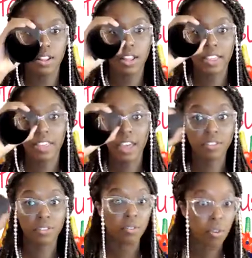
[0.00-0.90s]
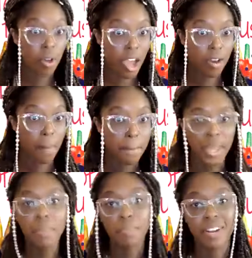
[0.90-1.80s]
like that. So you'll have
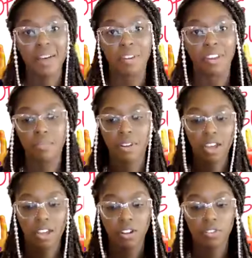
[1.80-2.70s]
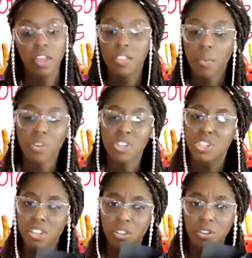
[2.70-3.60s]
big binoculars. And then what you
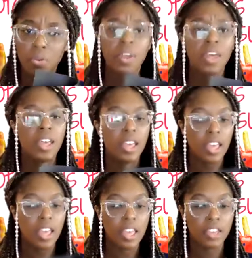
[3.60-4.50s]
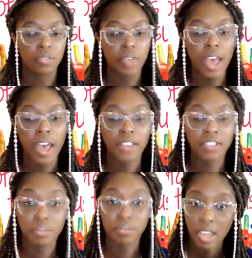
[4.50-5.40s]
can do is add
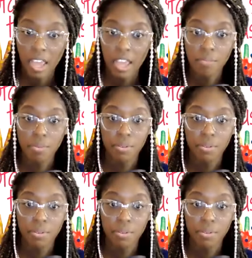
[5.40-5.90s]
some tape